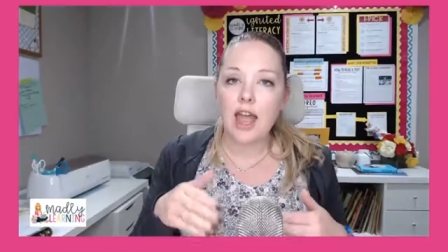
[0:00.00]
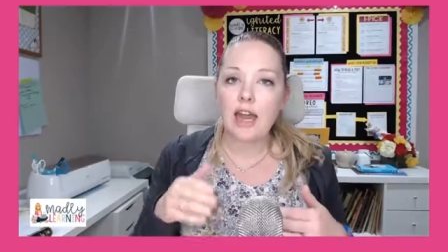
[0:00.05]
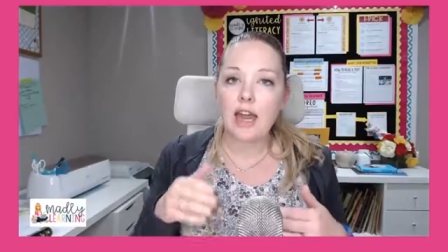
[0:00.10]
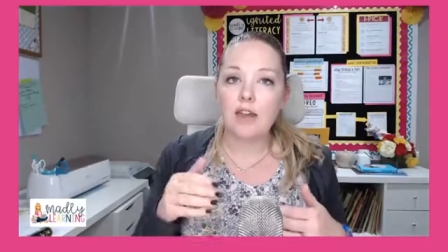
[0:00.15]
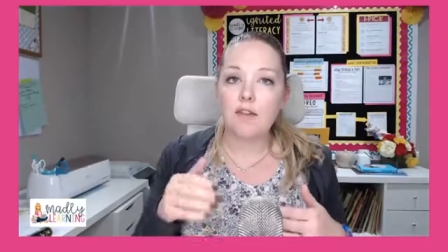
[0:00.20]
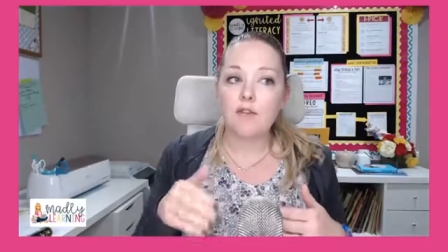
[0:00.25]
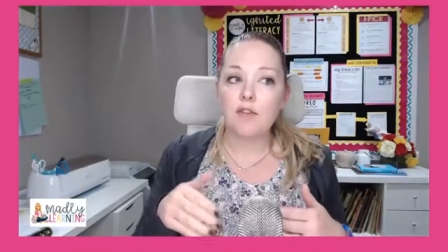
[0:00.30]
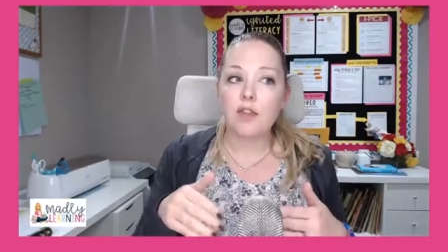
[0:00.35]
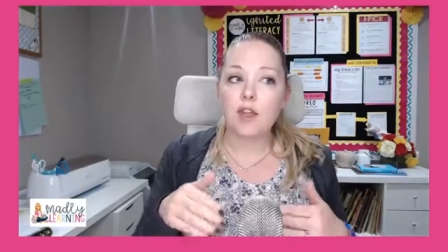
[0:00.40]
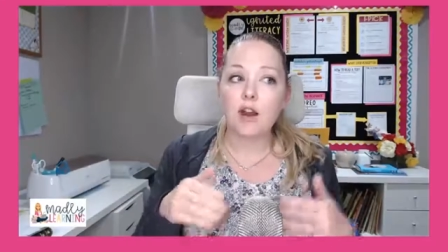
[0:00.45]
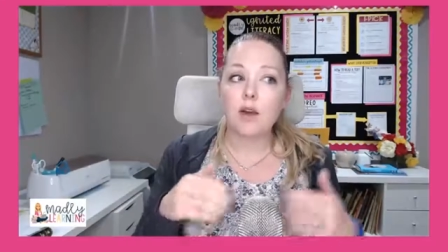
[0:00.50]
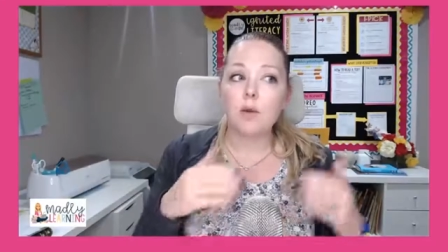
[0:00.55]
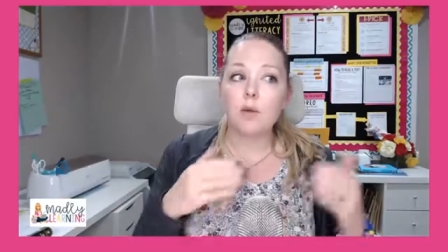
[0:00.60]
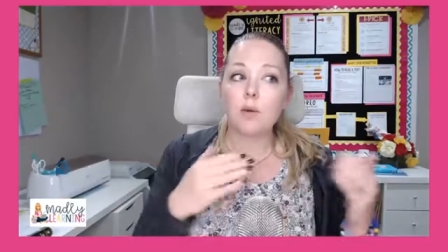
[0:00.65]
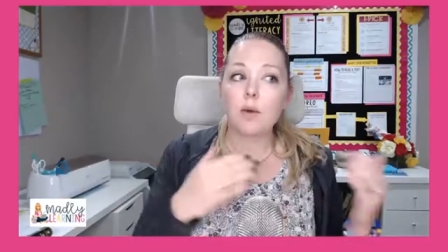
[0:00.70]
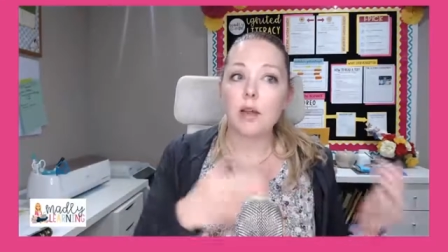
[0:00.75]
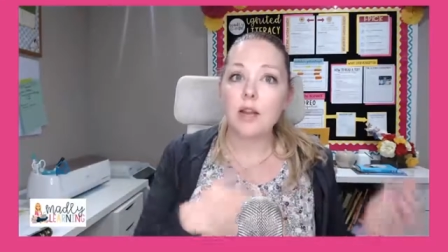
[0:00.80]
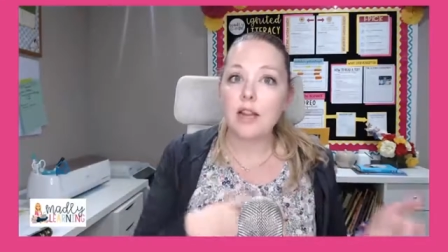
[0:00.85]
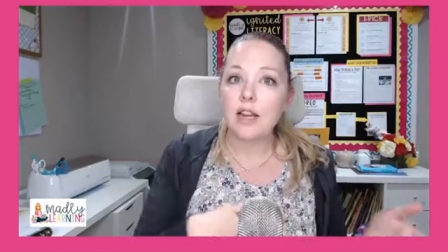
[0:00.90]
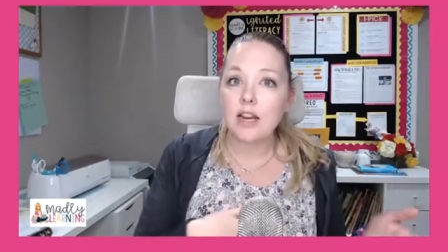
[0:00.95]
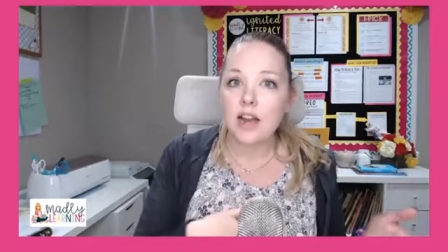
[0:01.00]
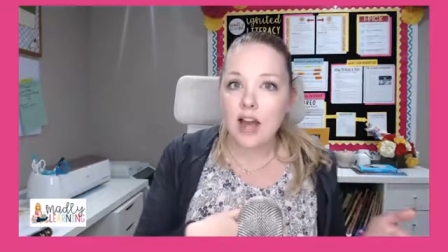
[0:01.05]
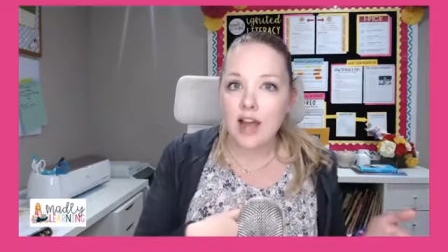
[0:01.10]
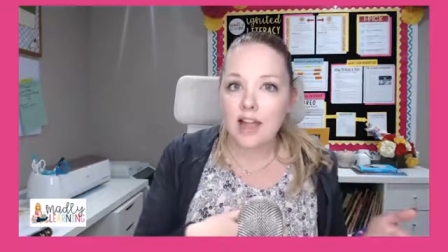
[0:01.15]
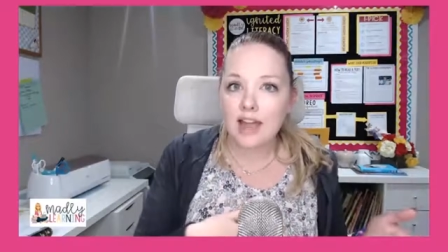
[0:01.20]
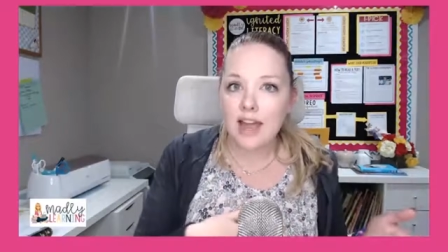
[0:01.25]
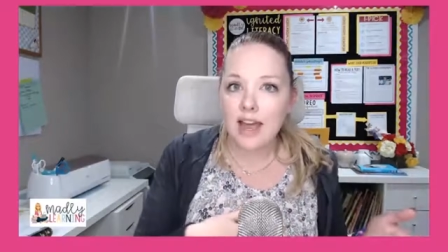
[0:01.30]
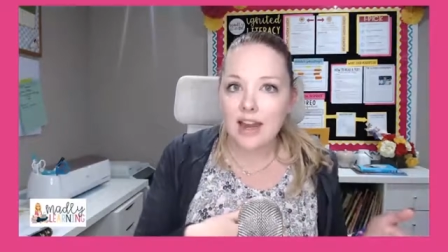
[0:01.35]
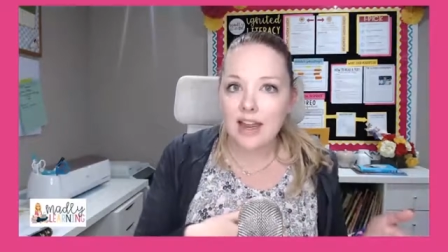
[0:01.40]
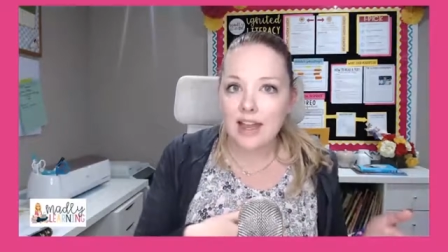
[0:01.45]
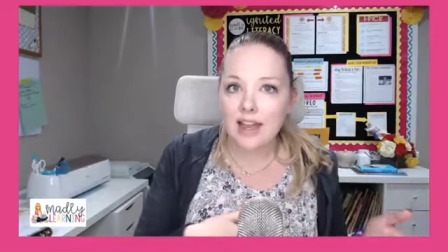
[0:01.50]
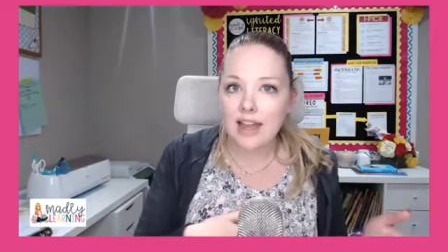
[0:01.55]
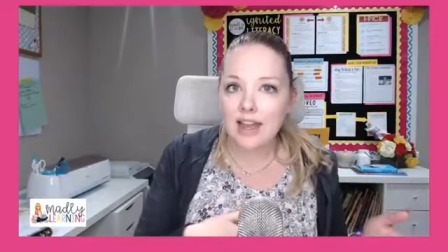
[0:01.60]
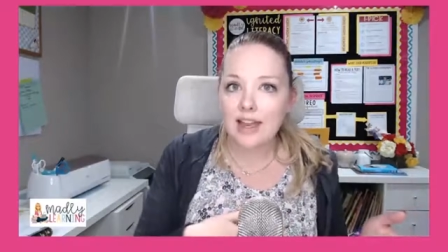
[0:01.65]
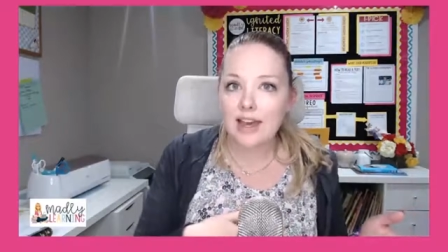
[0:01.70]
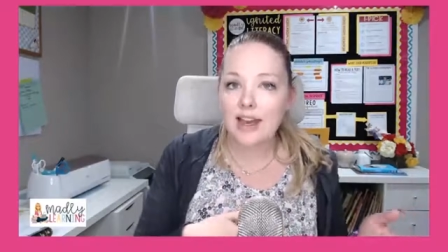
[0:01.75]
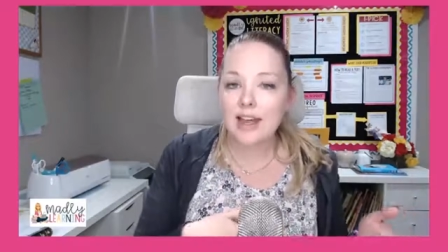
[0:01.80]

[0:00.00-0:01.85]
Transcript: And if they're really not getting it,